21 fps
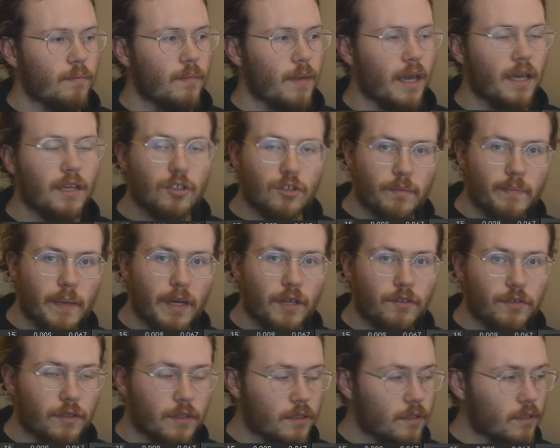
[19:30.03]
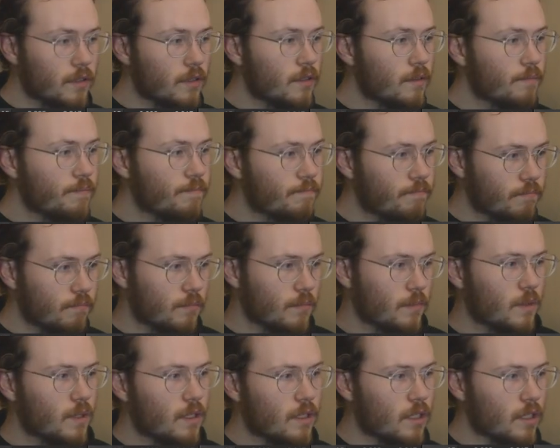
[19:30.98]
asymmetrical
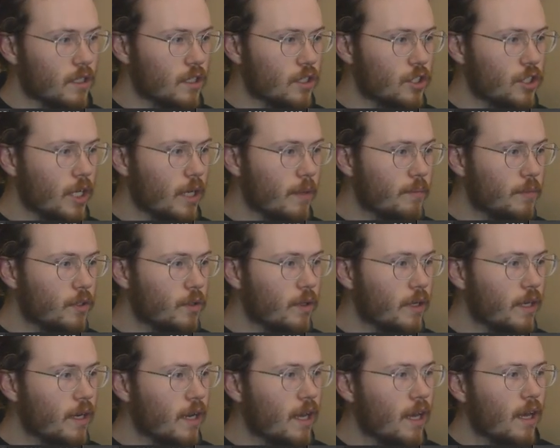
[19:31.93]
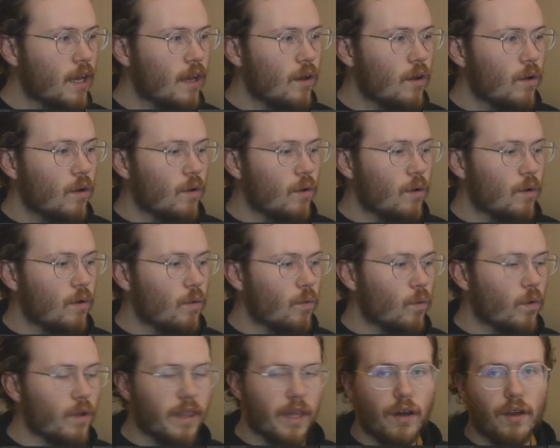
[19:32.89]
shape to it
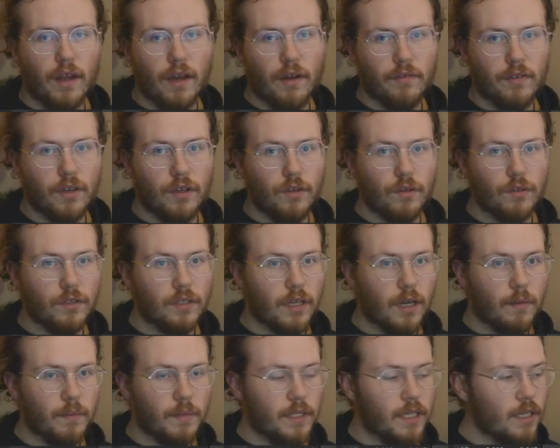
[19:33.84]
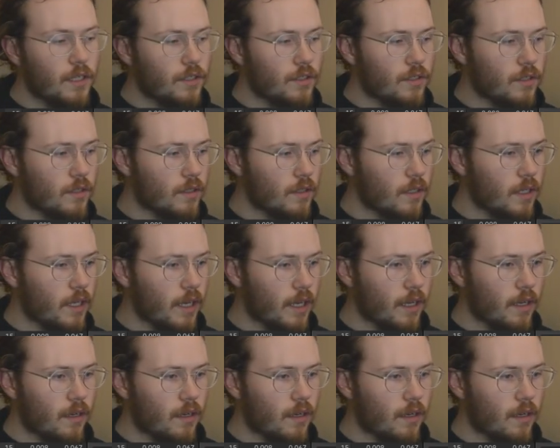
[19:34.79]
without having a huge computational hit.